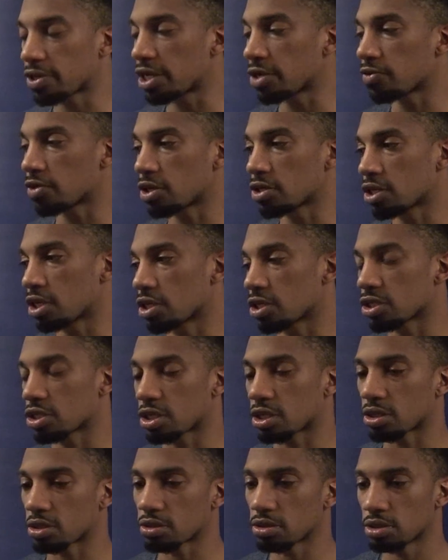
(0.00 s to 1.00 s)
playing when I was younger.
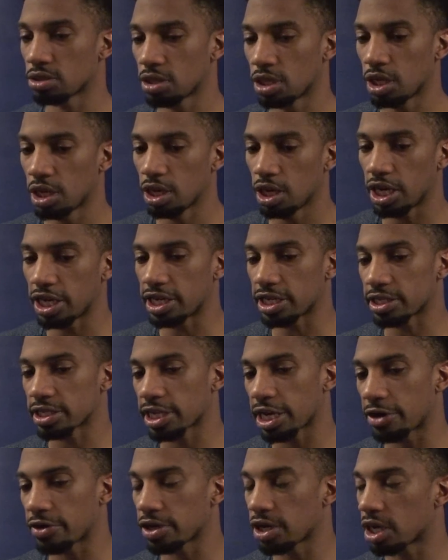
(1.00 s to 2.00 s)
So, and
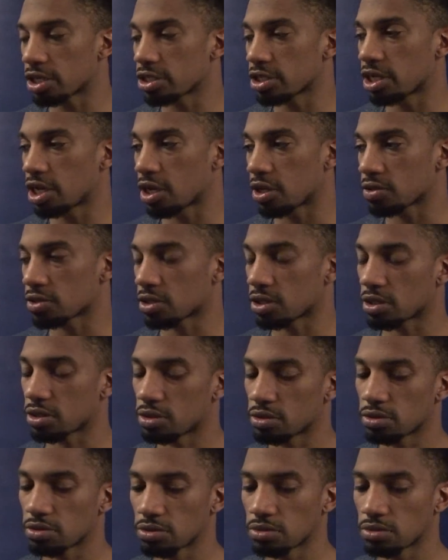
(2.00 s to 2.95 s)
it's carried on to now. So.